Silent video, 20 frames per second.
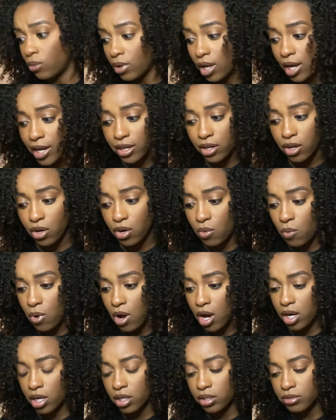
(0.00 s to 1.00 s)
like cold
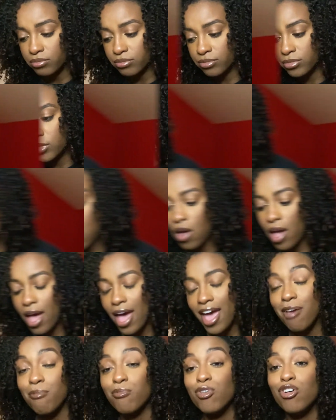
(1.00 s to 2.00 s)
water.
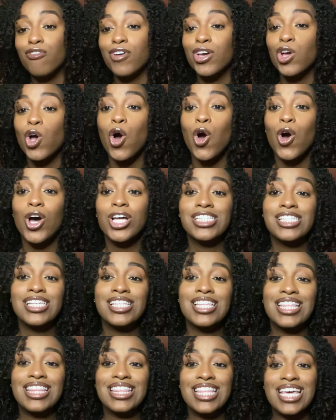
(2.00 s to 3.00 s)
Okay, moving on to
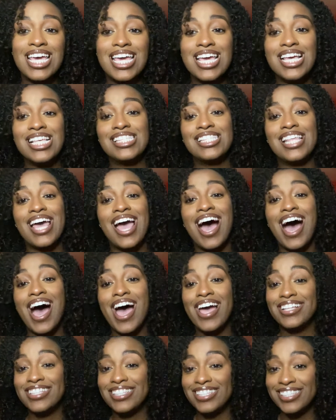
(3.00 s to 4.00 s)
the things that
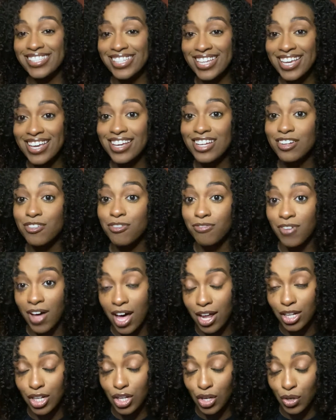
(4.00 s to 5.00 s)
I did
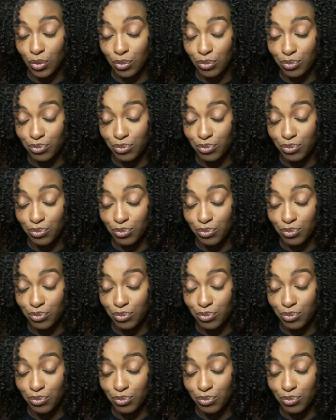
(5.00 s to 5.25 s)
follow.